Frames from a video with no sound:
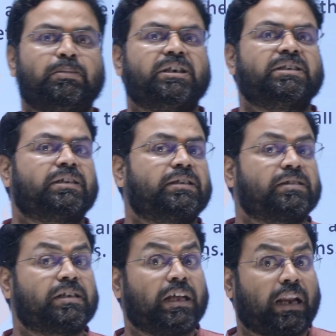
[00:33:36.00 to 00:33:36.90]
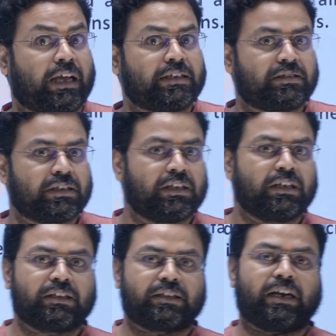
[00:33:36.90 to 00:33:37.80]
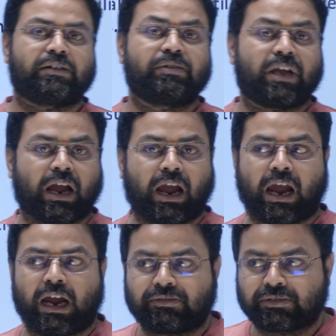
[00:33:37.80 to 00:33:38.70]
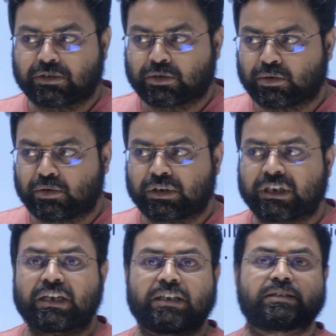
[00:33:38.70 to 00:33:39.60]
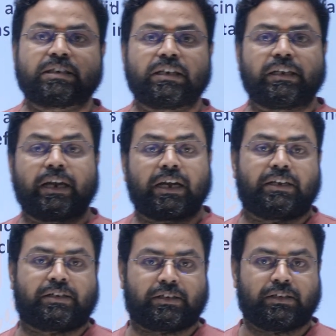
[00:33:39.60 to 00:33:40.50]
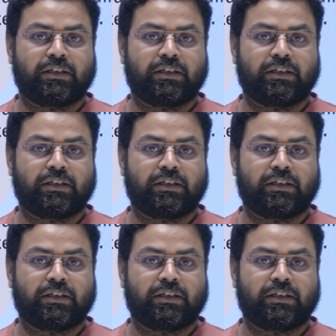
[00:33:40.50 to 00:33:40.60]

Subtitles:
Britishers realized that we have to reconciliate